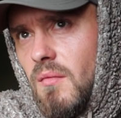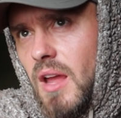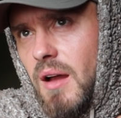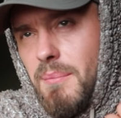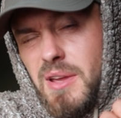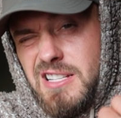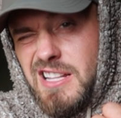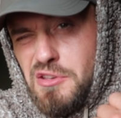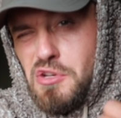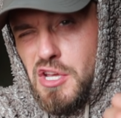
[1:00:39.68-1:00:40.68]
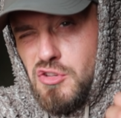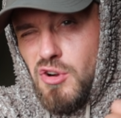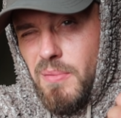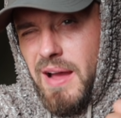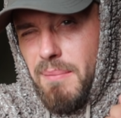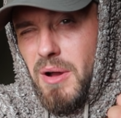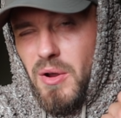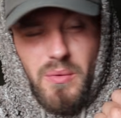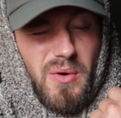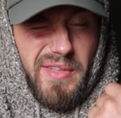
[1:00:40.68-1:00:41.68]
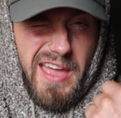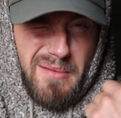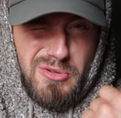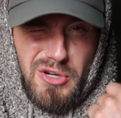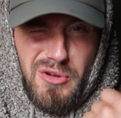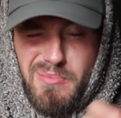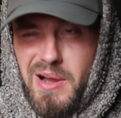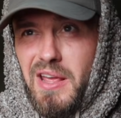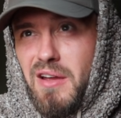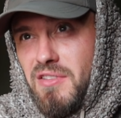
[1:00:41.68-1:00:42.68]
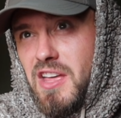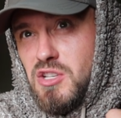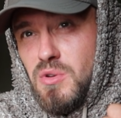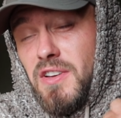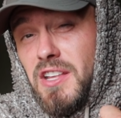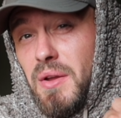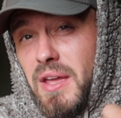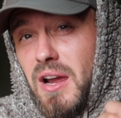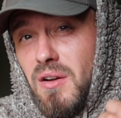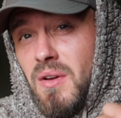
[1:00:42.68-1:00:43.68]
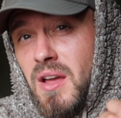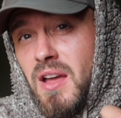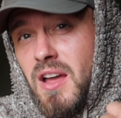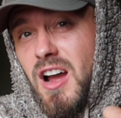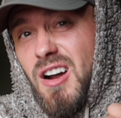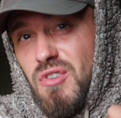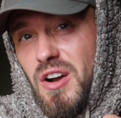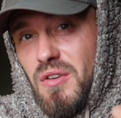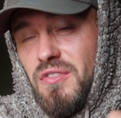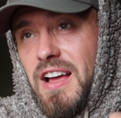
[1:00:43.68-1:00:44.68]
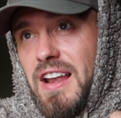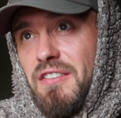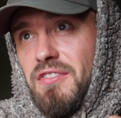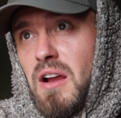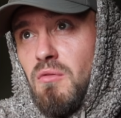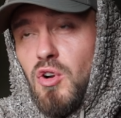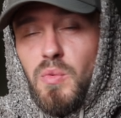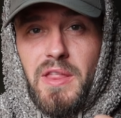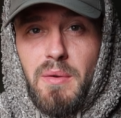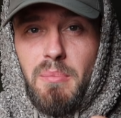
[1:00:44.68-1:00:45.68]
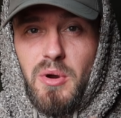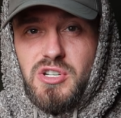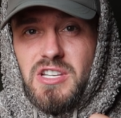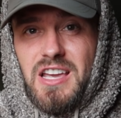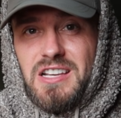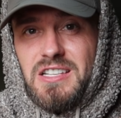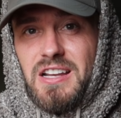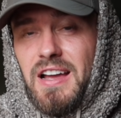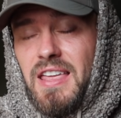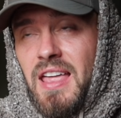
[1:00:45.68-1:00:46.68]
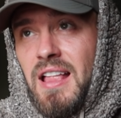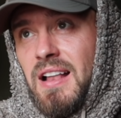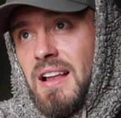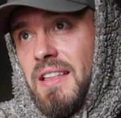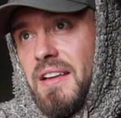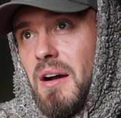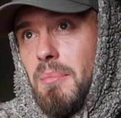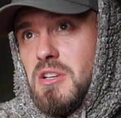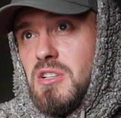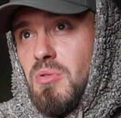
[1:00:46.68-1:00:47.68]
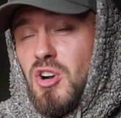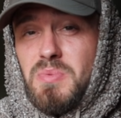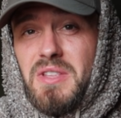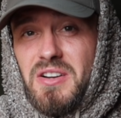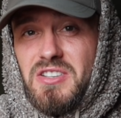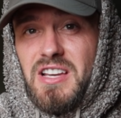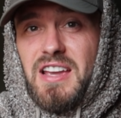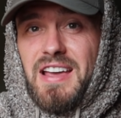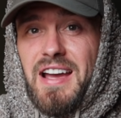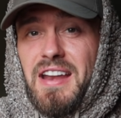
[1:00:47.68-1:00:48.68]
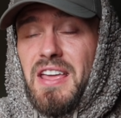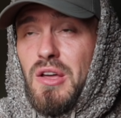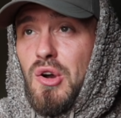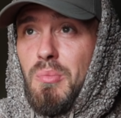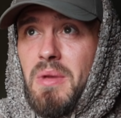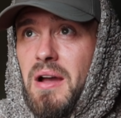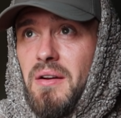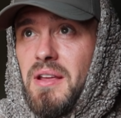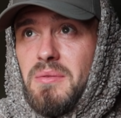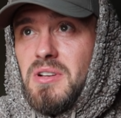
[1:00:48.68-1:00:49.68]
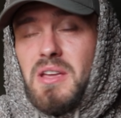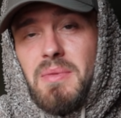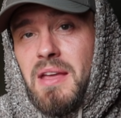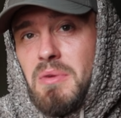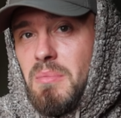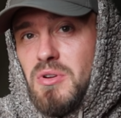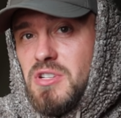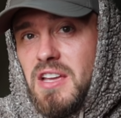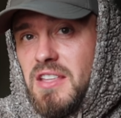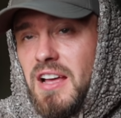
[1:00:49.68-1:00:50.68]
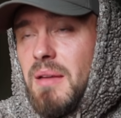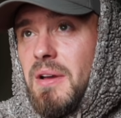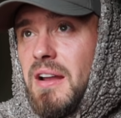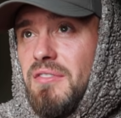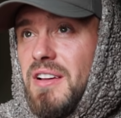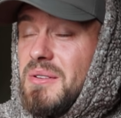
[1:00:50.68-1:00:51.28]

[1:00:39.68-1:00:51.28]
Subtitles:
But he's literally dropped that boat on the absolute money over there. So if he don't get a run off that left down rod where they were boshing yesterday, then I'll be surprised. But then I say that, and Ian called me out, and he was like, "Yeah, but they haven't been boshing there today, Ben, have they?"